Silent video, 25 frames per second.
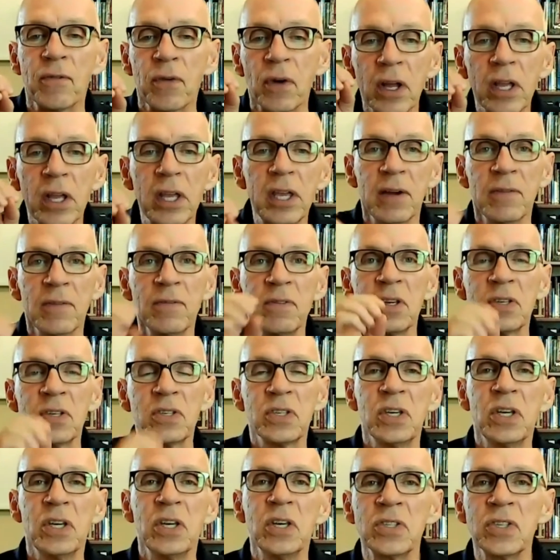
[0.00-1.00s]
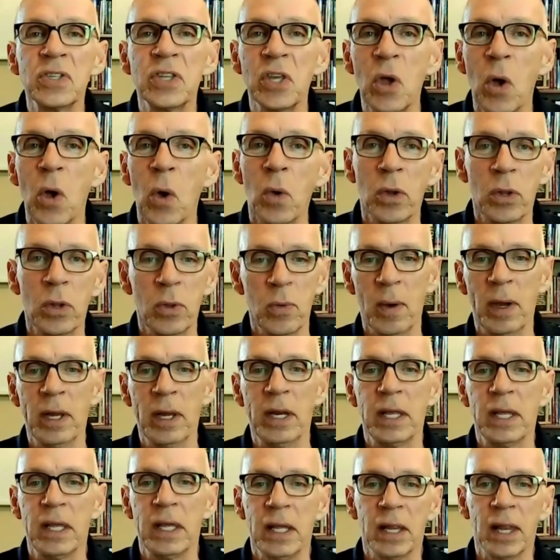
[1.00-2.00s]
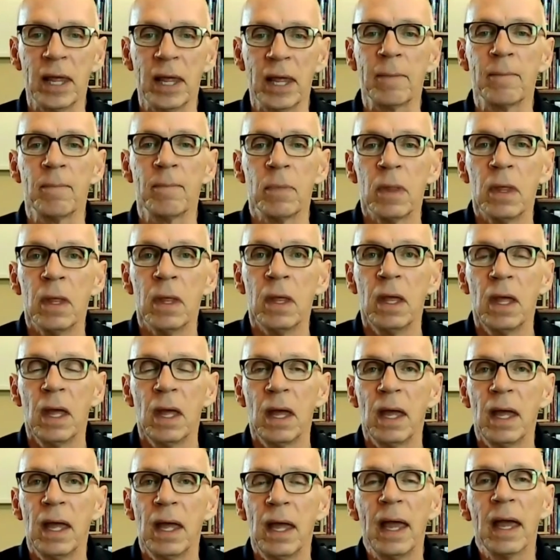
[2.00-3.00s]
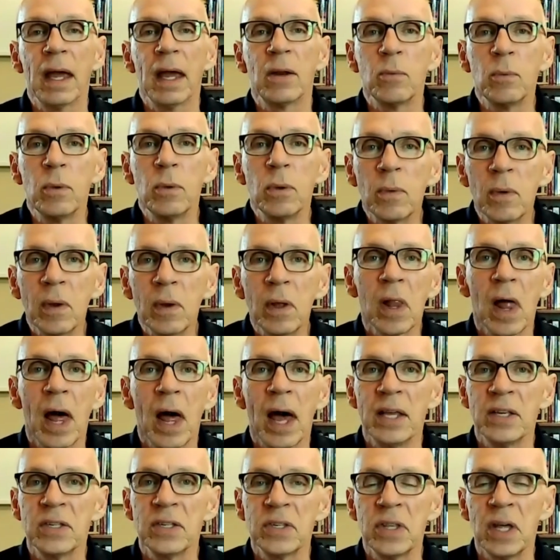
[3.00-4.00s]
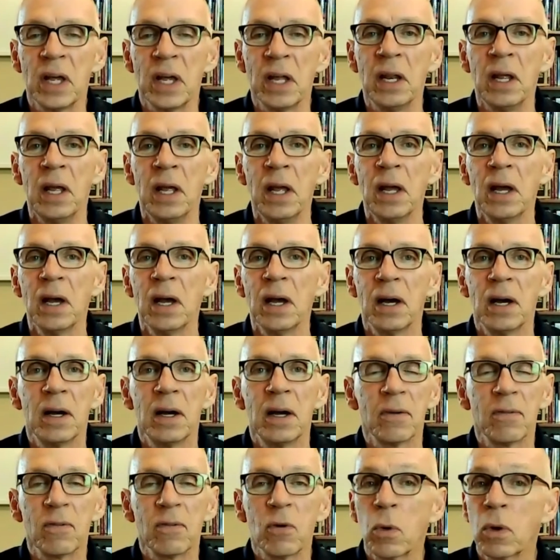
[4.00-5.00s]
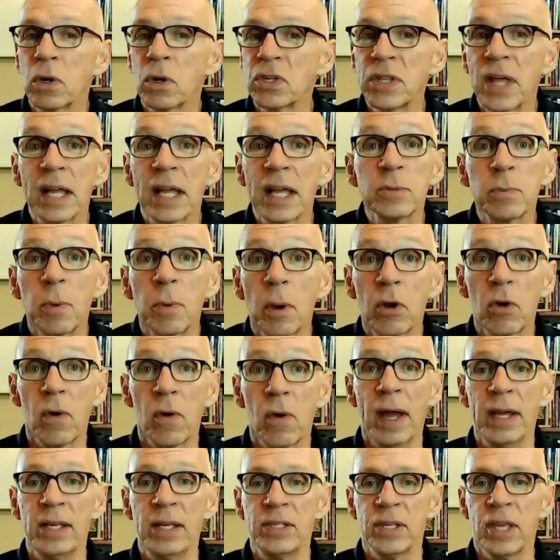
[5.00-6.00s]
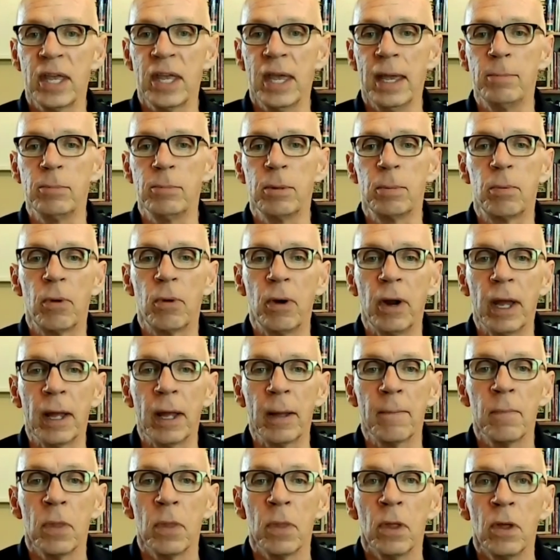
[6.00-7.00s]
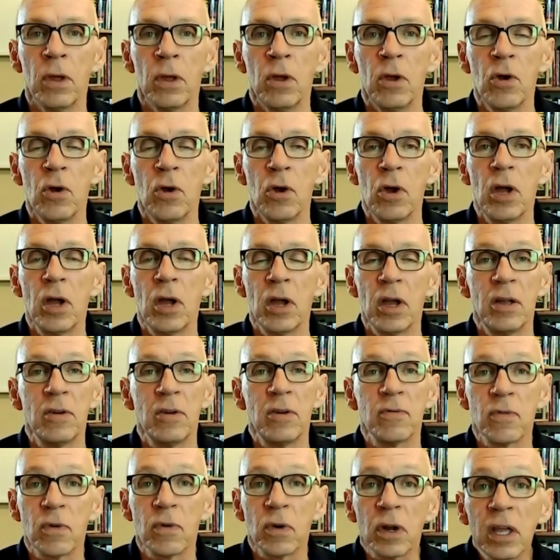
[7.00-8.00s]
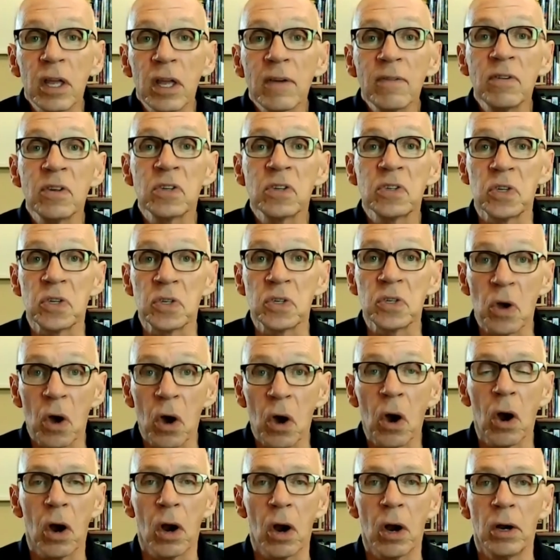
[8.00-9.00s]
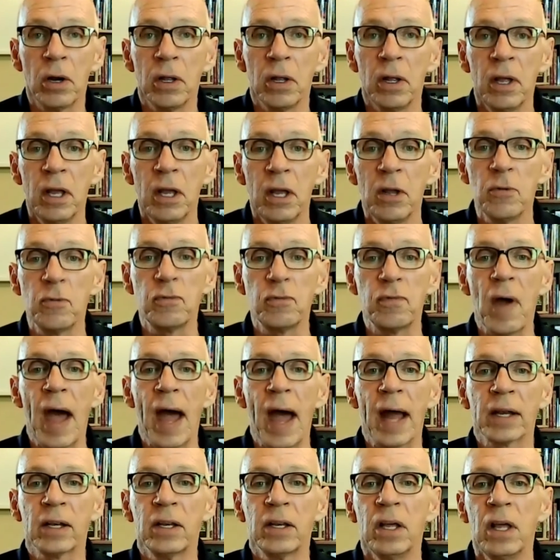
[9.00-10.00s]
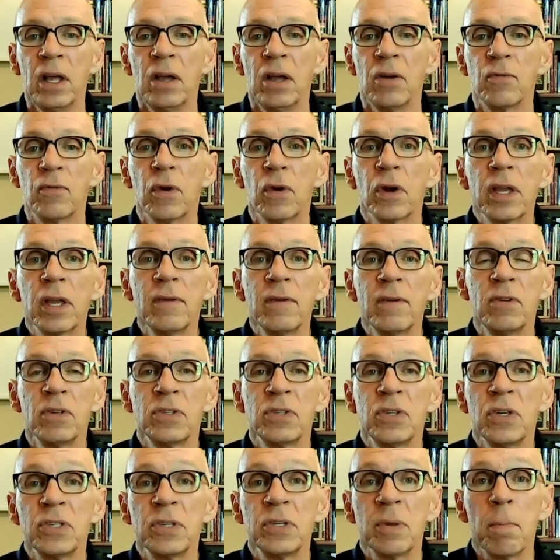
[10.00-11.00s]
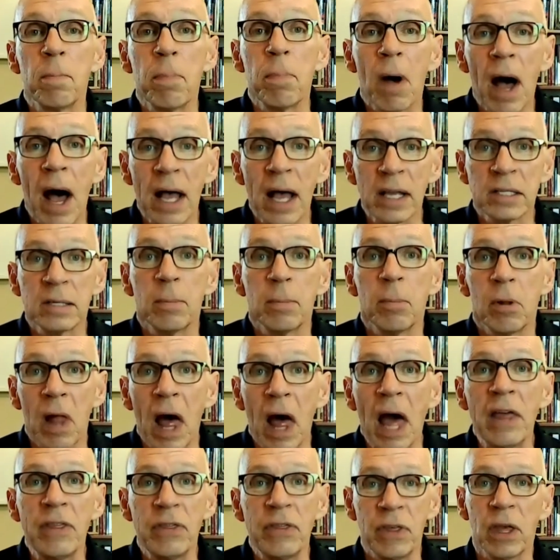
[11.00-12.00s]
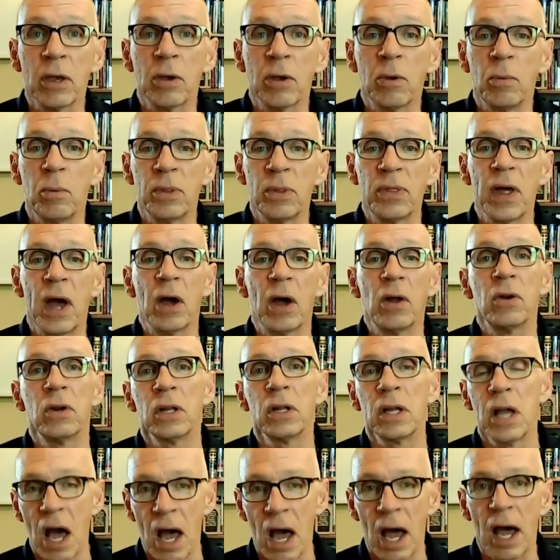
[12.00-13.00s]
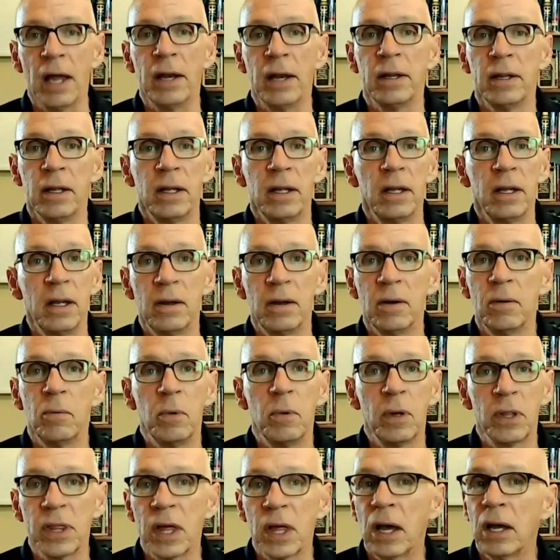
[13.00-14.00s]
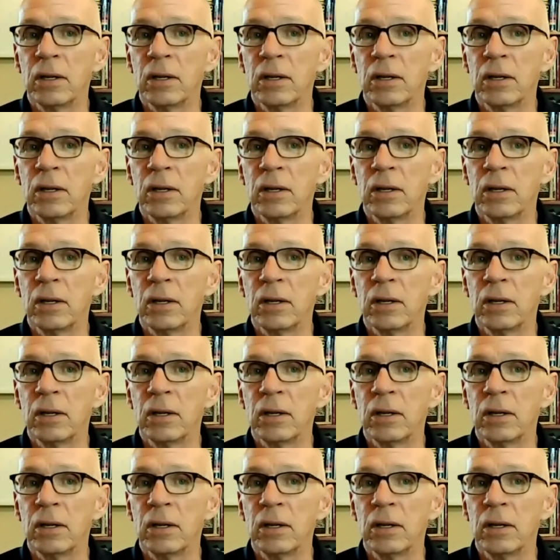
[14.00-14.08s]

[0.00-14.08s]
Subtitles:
forgiveness is the only way to healing. And we realize that, of course, that's what Christ came to bring. And forgiveness is hard. In fact, forgiveness is impossible, I think, without God, with